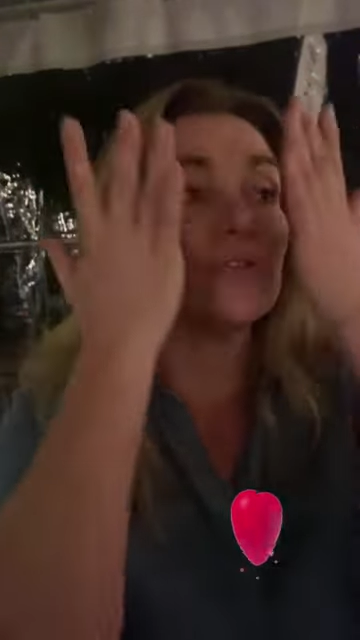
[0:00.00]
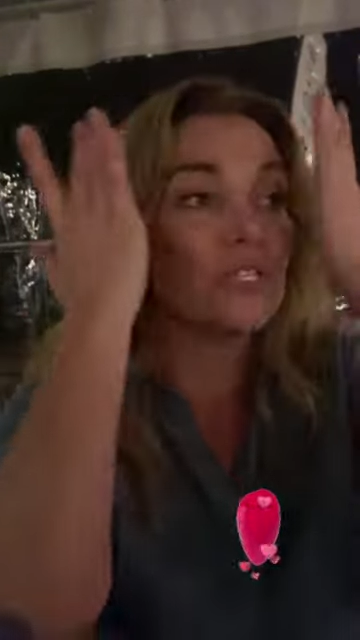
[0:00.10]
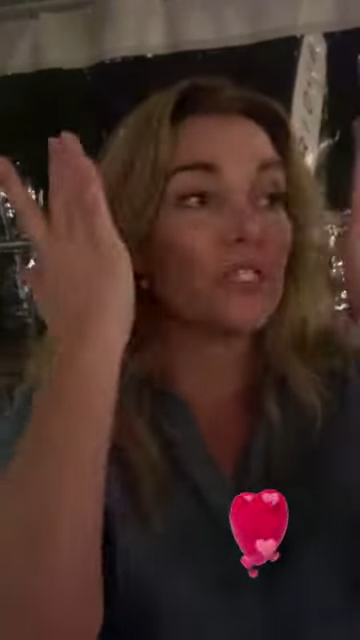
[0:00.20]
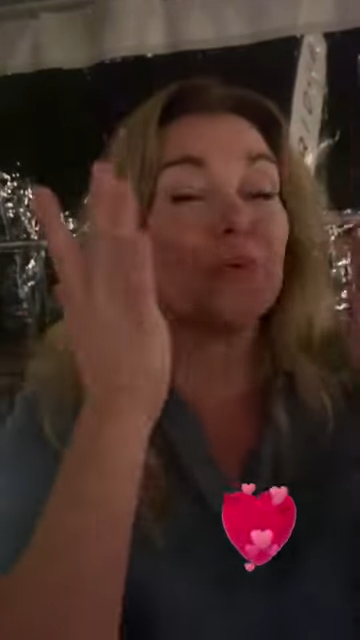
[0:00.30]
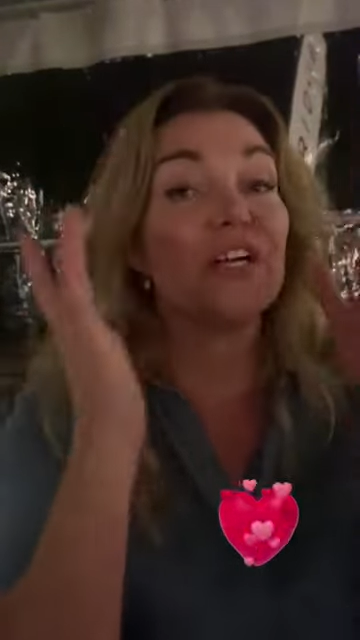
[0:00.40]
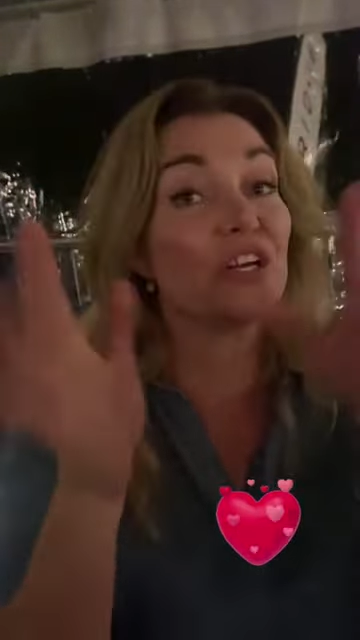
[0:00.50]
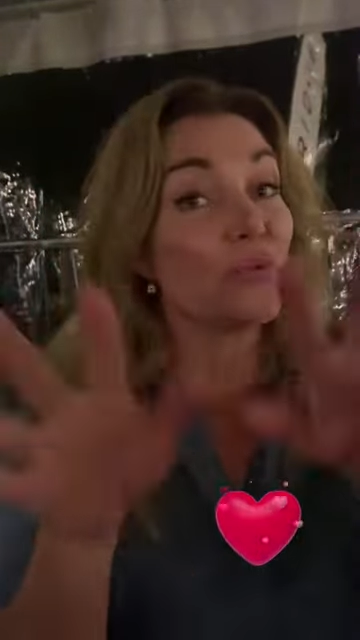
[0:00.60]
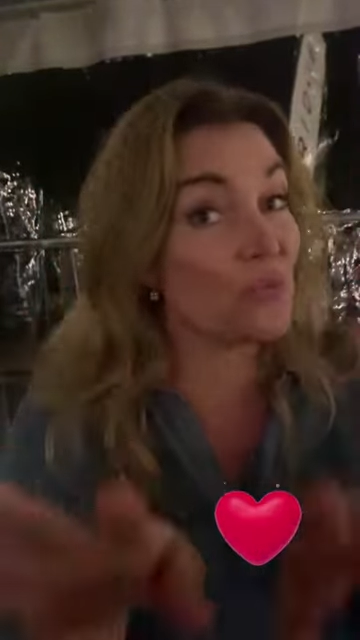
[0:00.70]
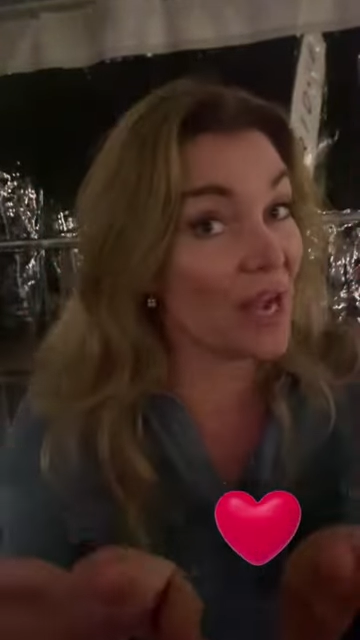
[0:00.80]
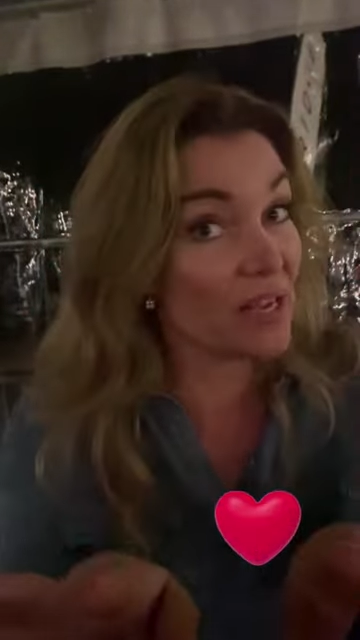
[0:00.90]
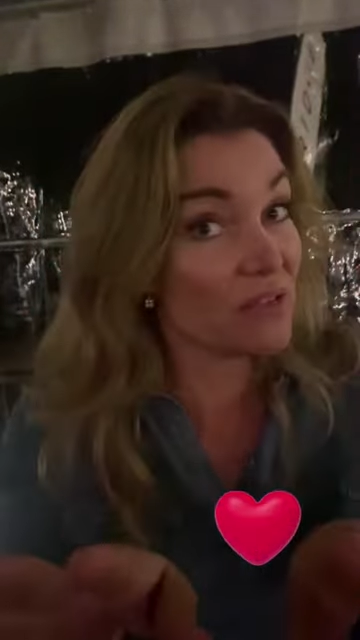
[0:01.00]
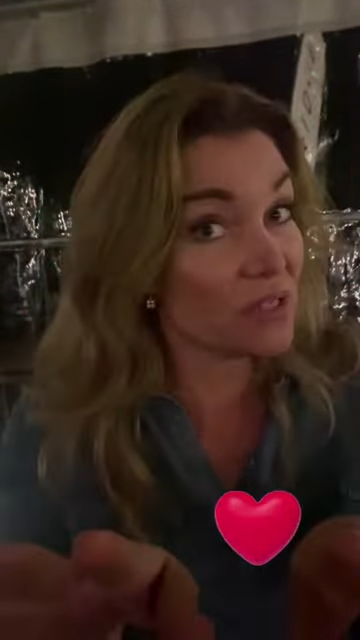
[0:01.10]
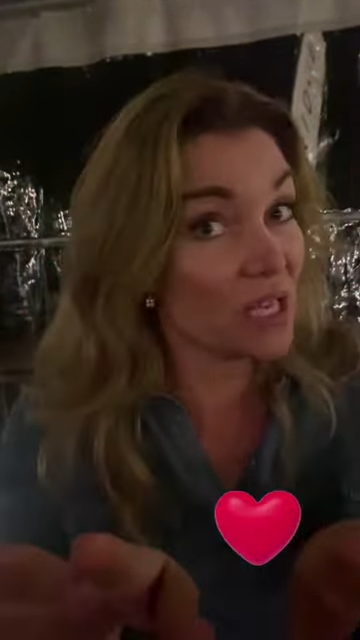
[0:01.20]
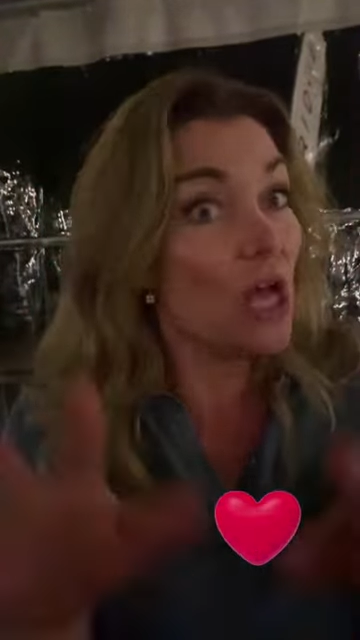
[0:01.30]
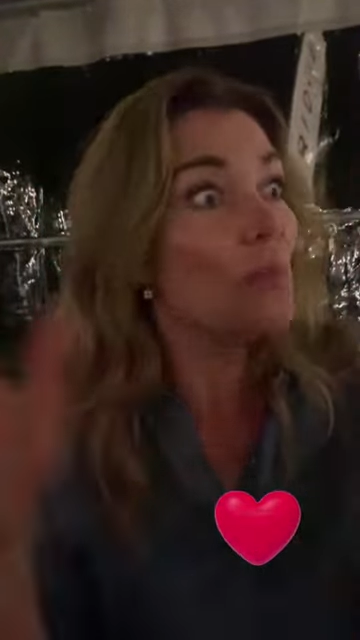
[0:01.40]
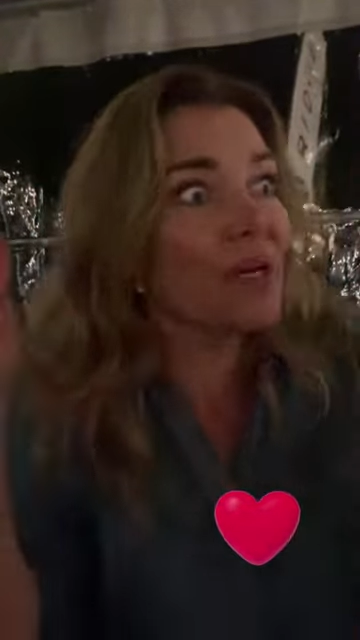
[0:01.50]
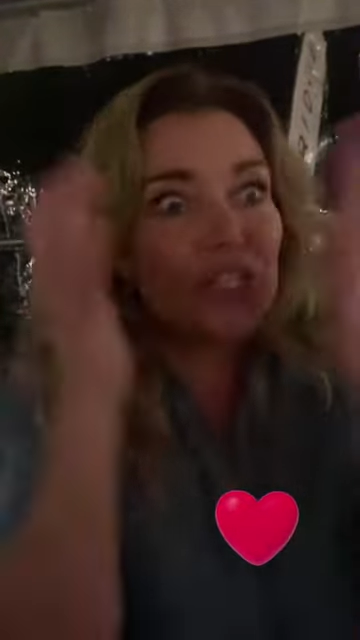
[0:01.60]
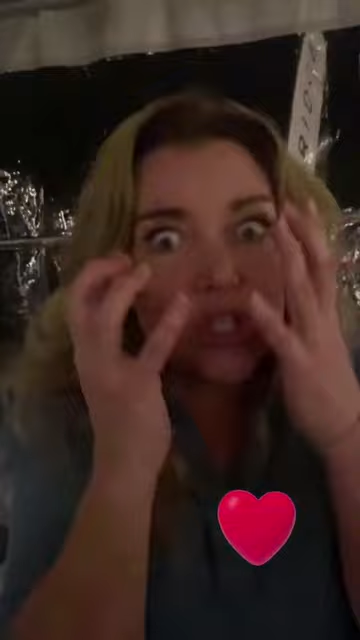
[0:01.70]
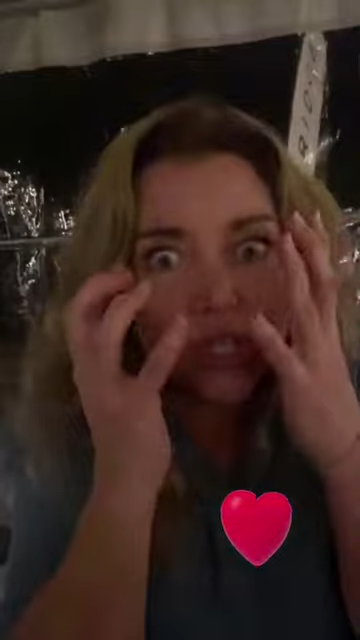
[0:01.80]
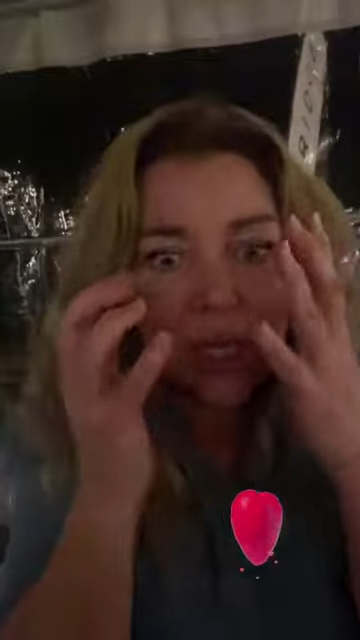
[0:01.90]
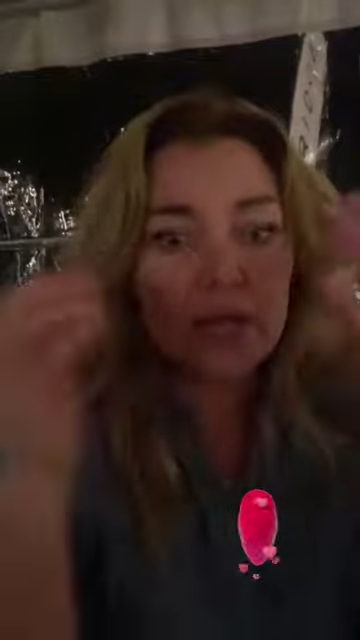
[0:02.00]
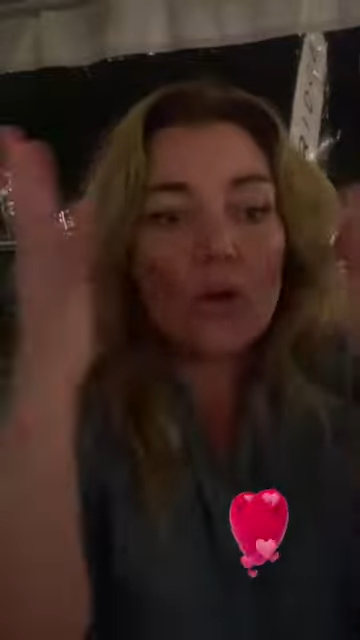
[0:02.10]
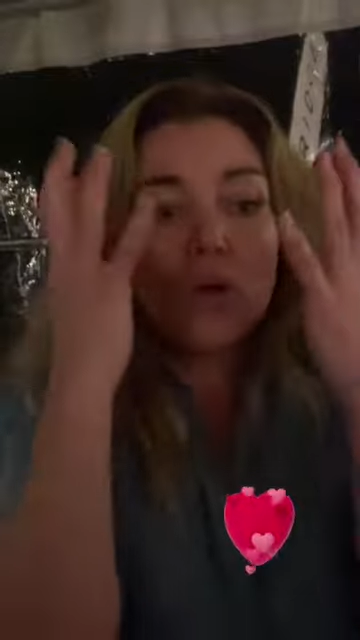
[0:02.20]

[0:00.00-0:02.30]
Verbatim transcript: to spread it around because just like,